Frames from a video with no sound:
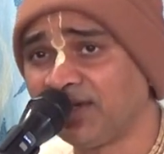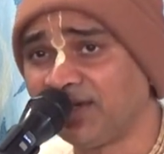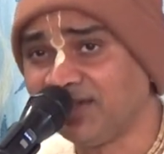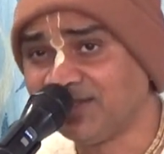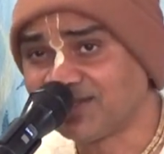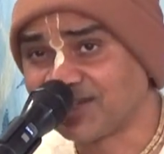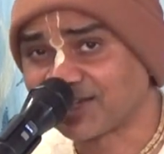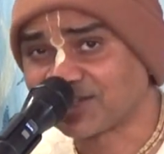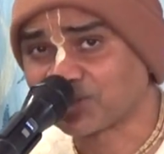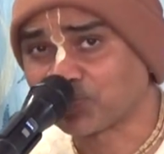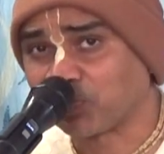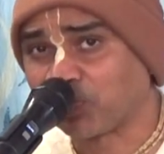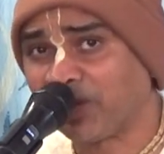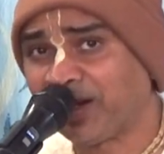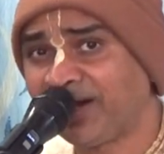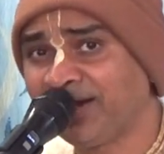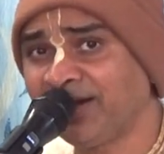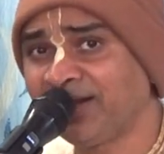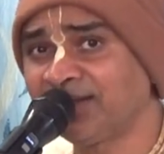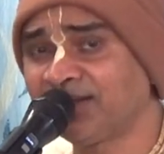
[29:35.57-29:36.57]
is
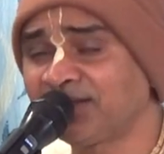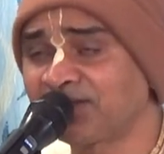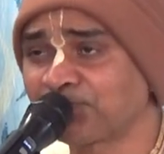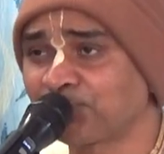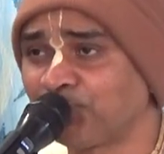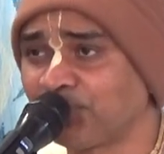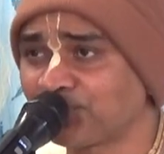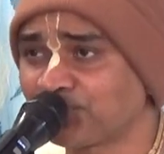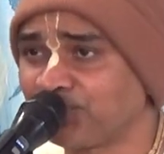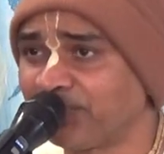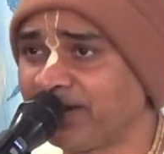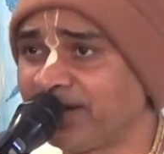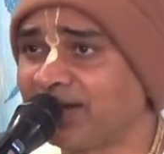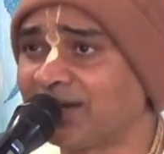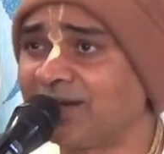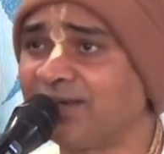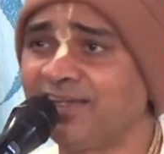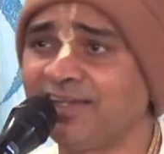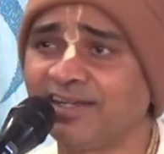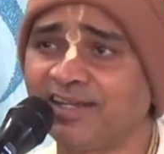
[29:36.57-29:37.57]
explained in this verse very
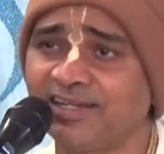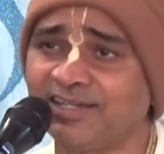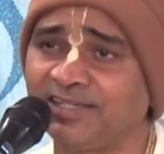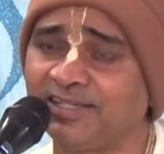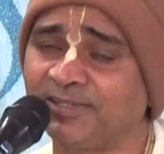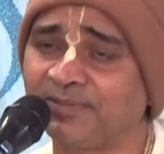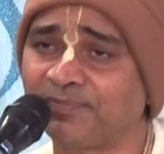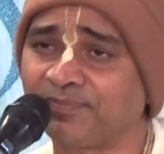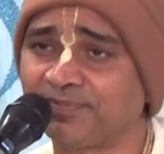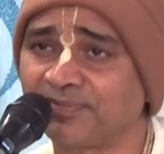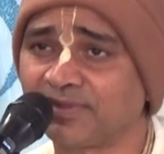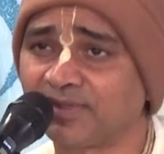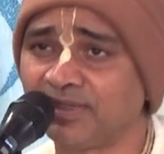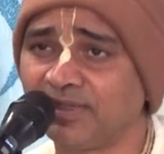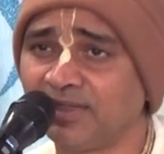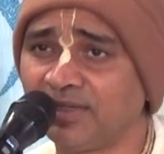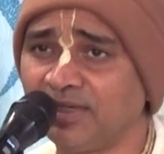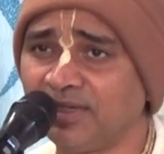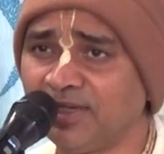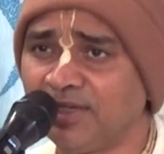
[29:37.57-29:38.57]
clearly.
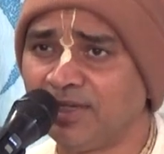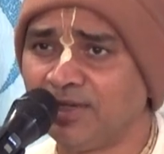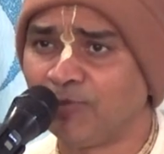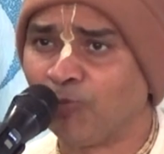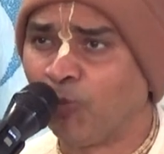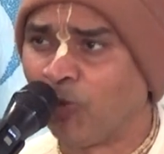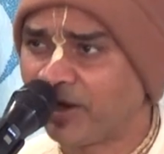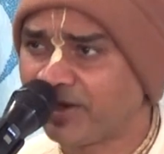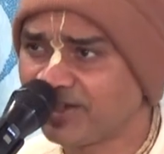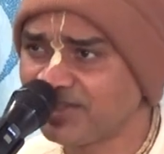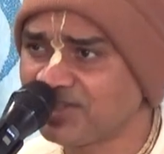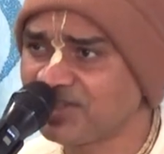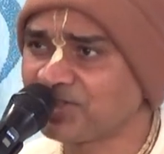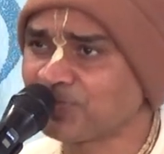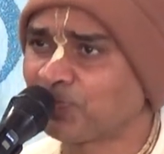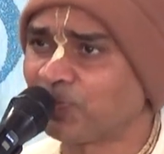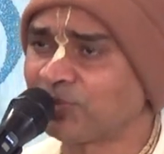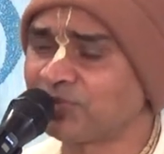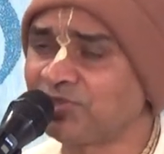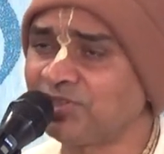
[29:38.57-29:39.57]
What is his
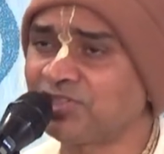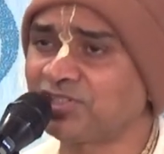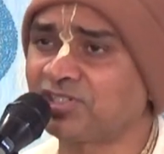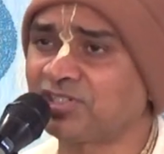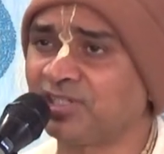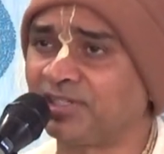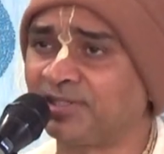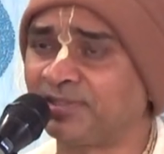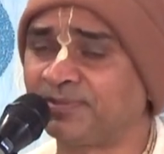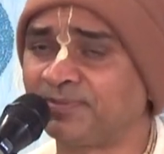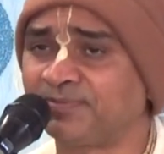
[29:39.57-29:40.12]
position?